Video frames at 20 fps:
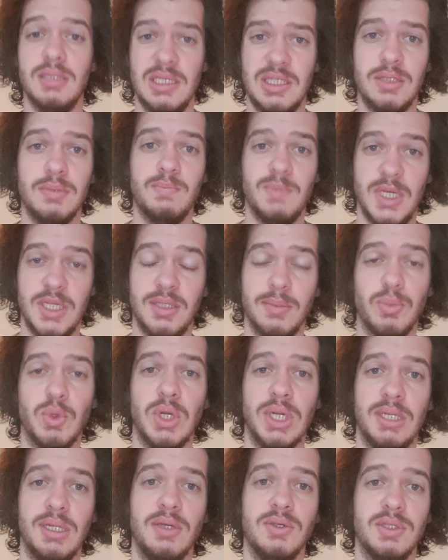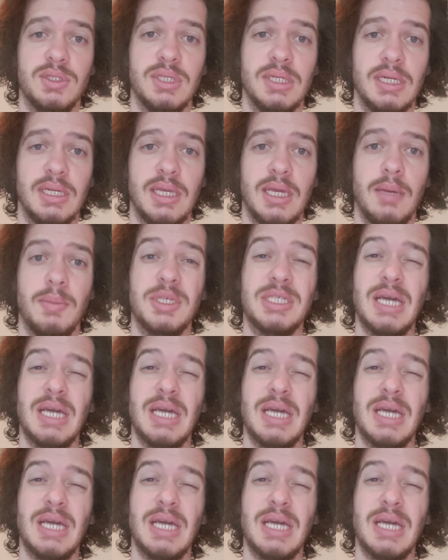it's a pretty close synonym.